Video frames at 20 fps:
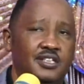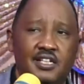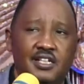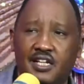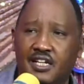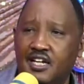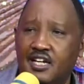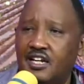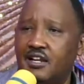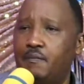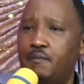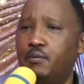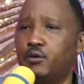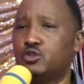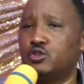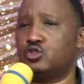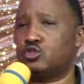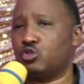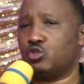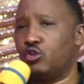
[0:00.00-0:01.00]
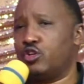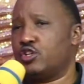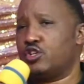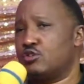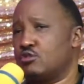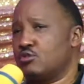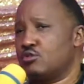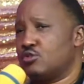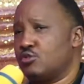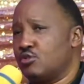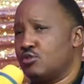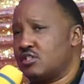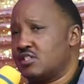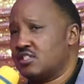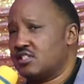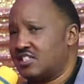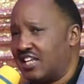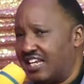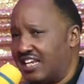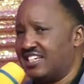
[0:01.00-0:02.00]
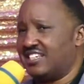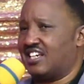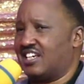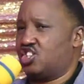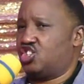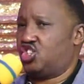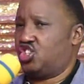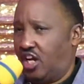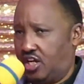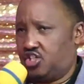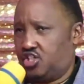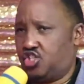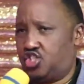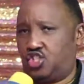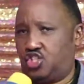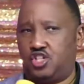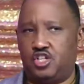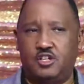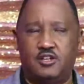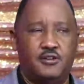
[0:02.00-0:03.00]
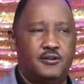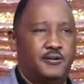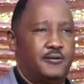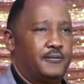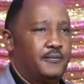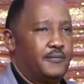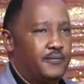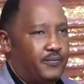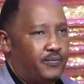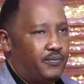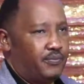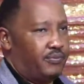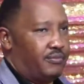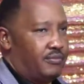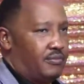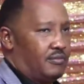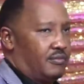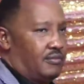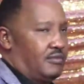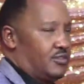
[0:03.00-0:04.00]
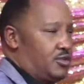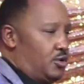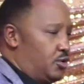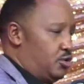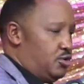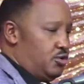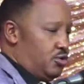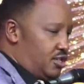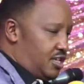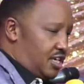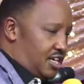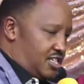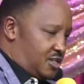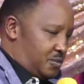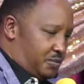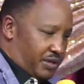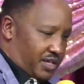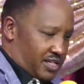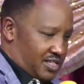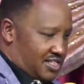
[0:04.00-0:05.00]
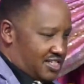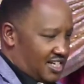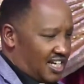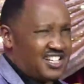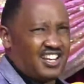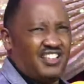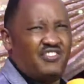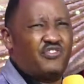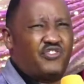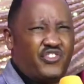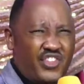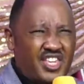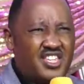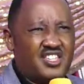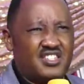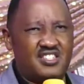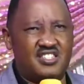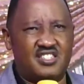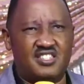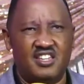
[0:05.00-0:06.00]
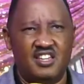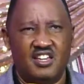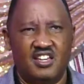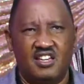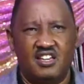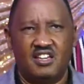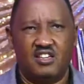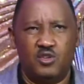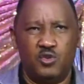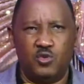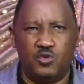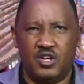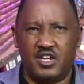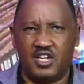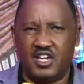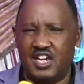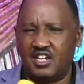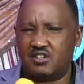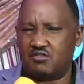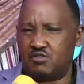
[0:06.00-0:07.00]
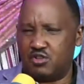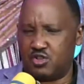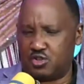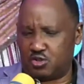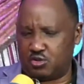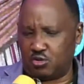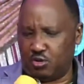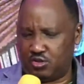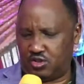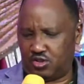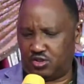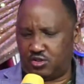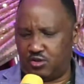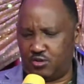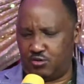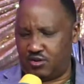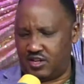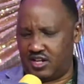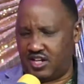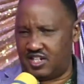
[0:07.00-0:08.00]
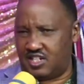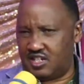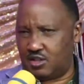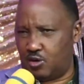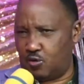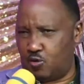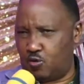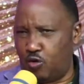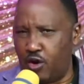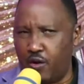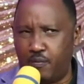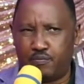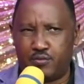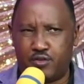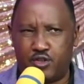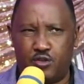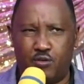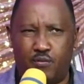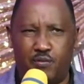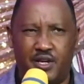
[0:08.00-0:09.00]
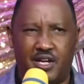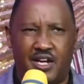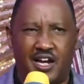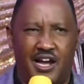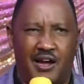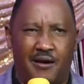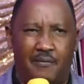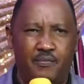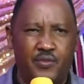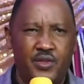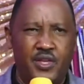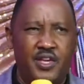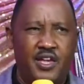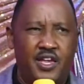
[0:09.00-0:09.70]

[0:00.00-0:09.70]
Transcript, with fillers: is like an apostolic resource center church. So you don't expect certain things. You get resourced, you get equipped, you become